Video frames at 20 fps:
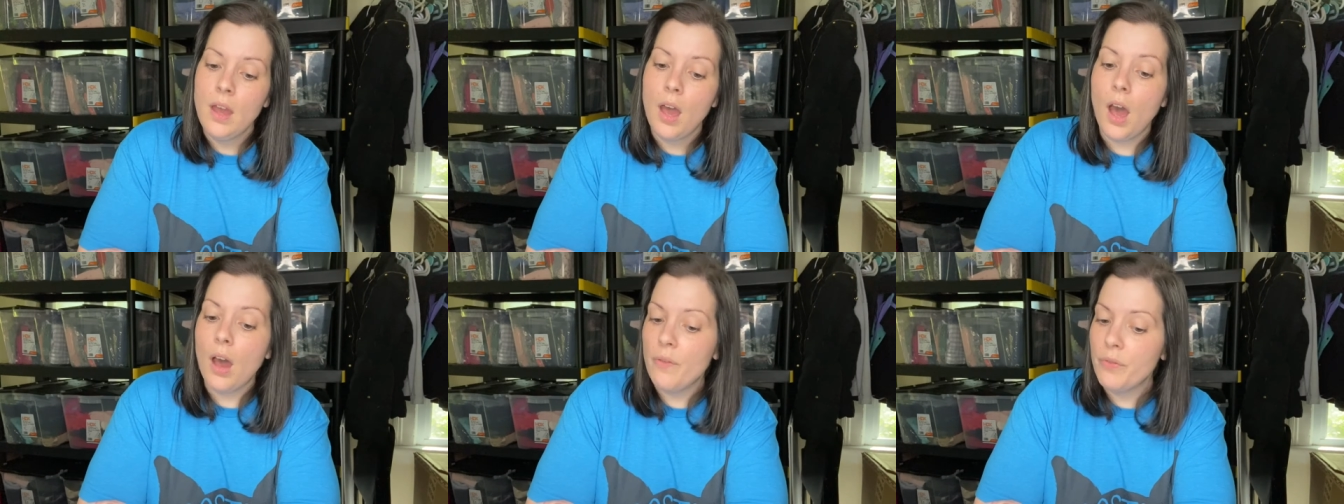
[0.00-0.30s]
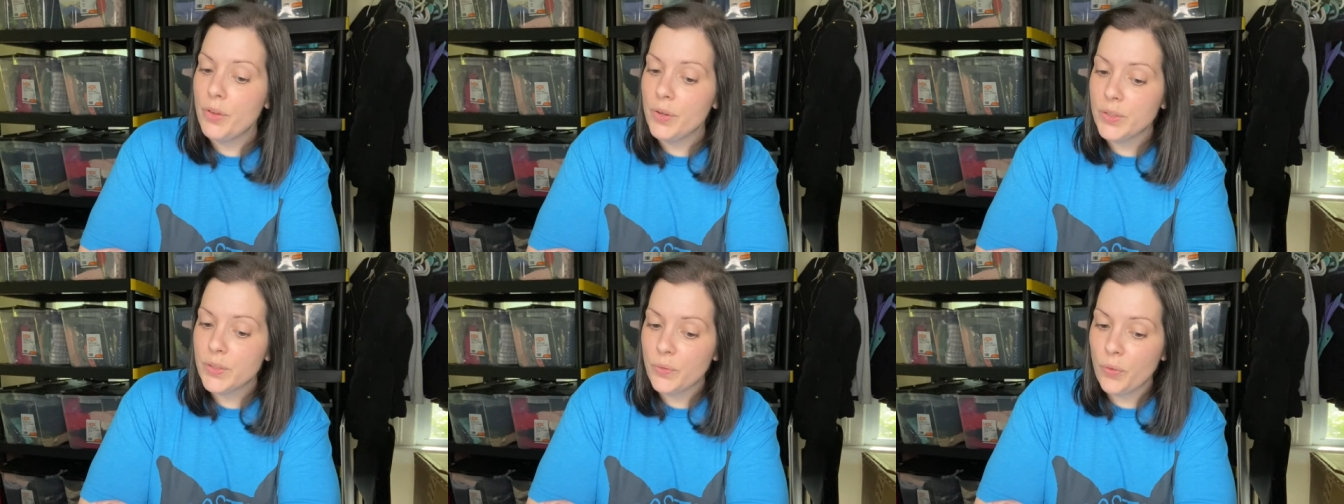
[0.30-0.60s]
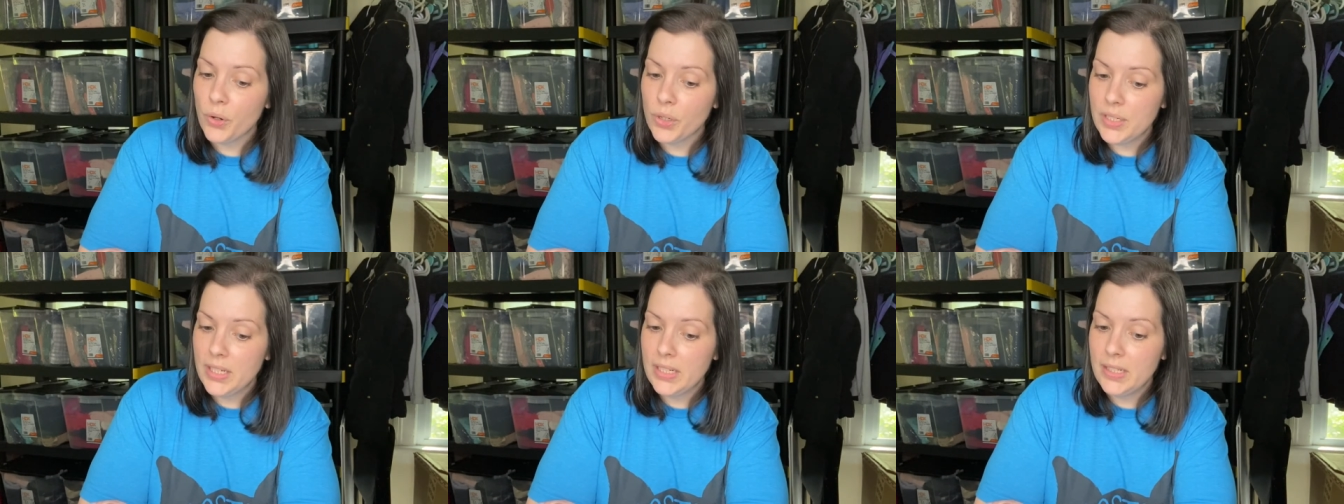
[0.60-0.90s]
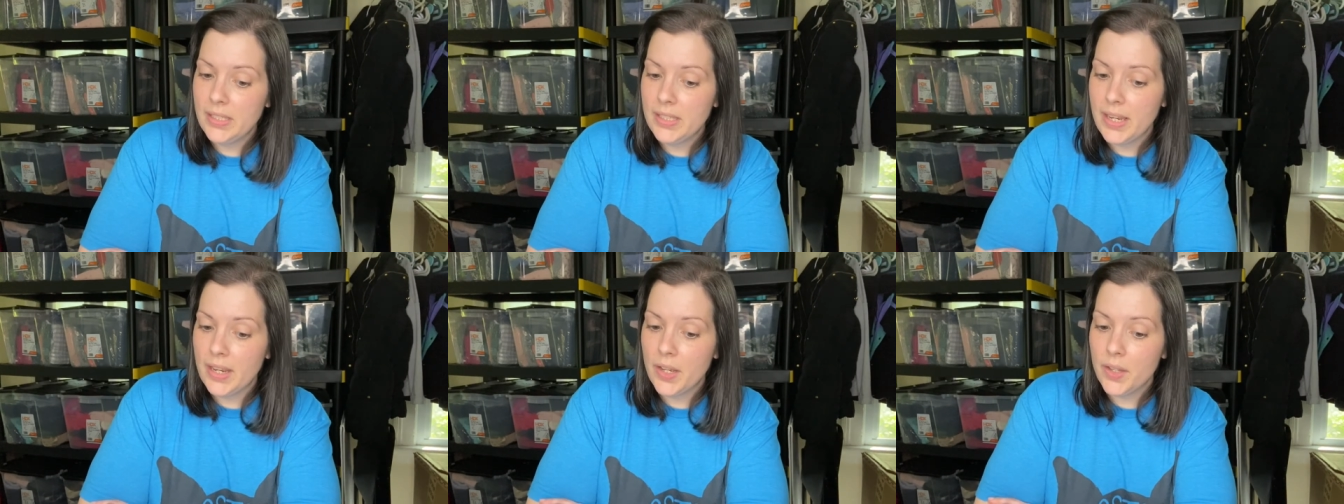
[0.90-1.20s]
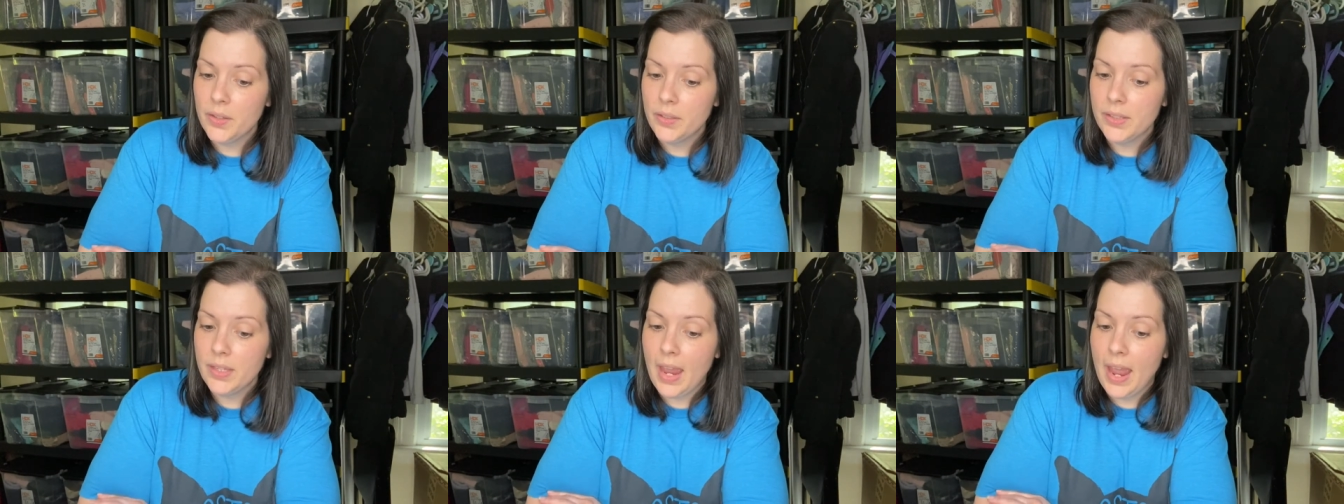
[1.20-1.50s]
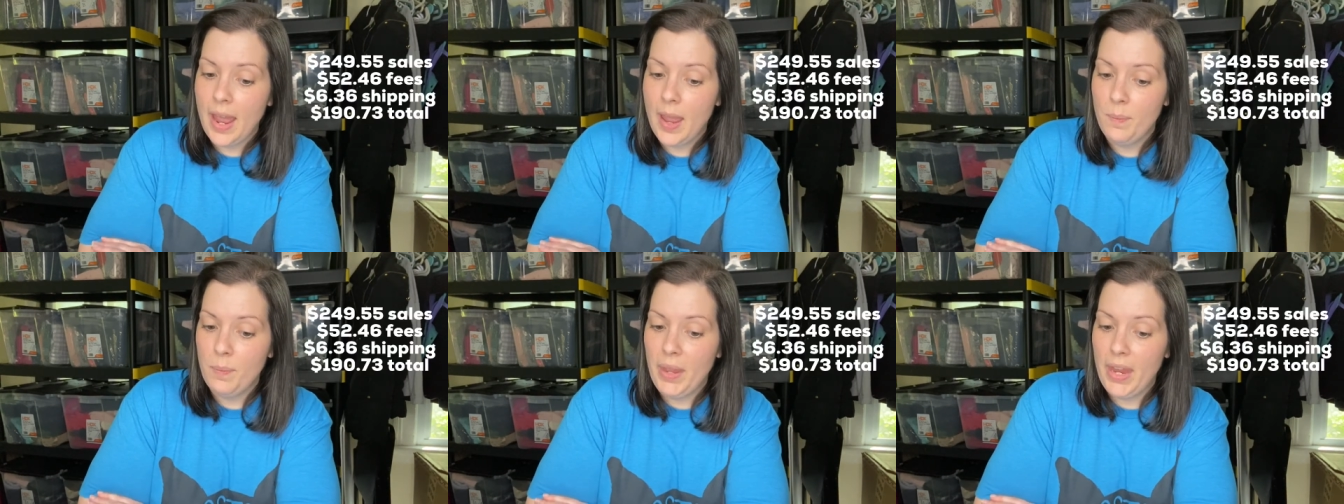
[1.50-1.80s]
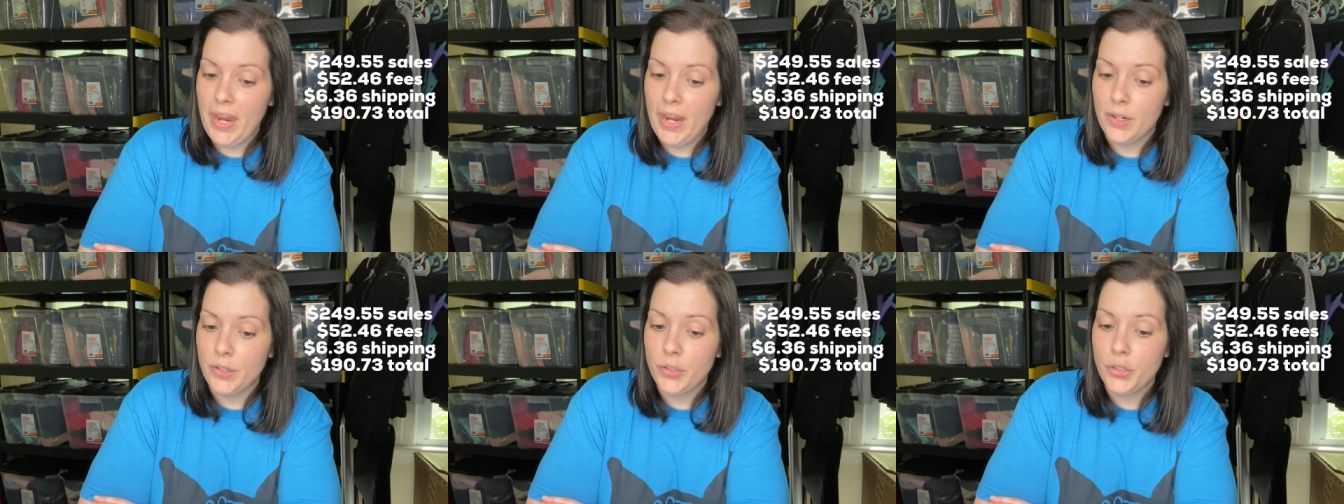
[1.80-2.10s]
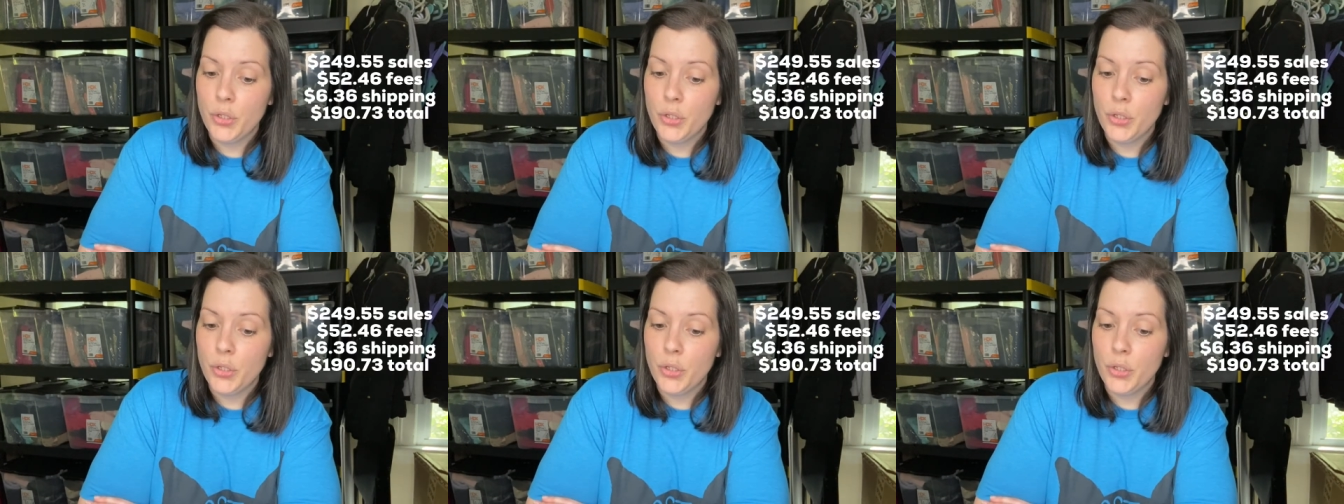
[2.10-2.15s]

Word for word: Of those 14 sales, I made